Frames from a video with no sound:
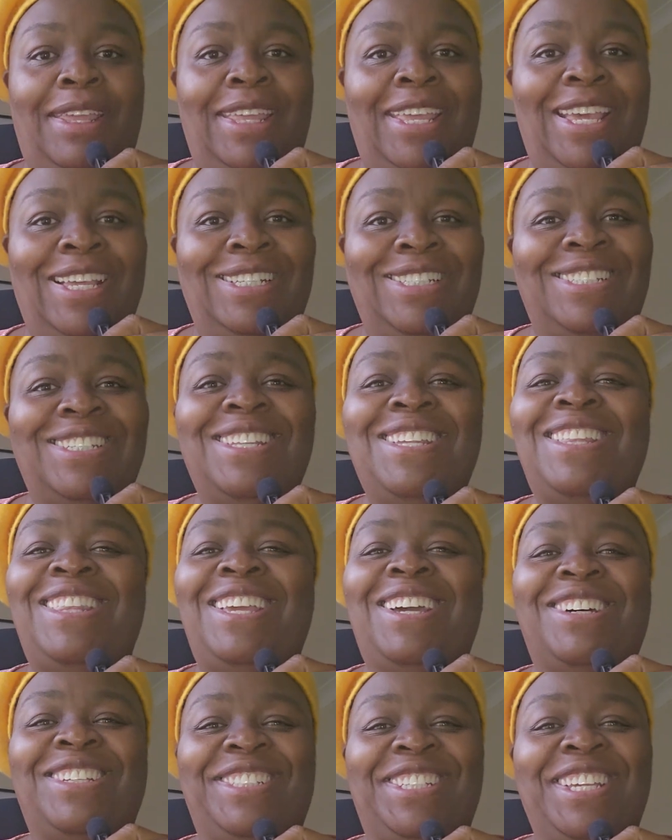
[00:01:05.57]
Yes,
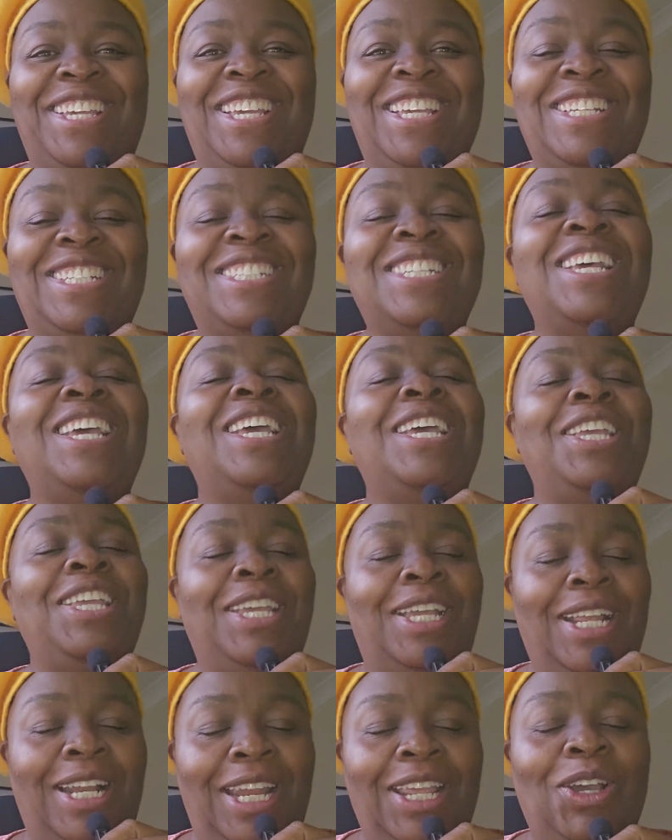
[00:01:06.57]
the answer is
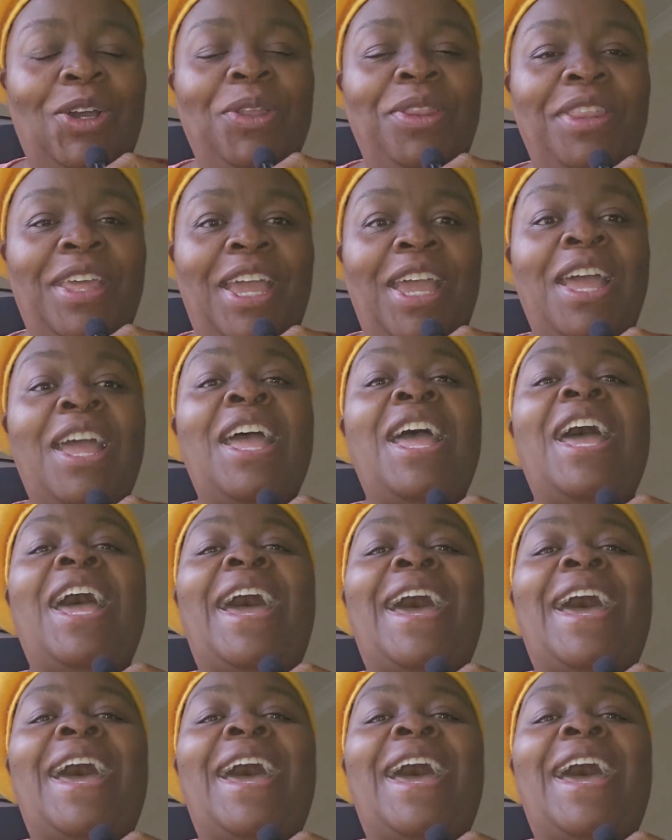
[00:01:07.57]
you click on there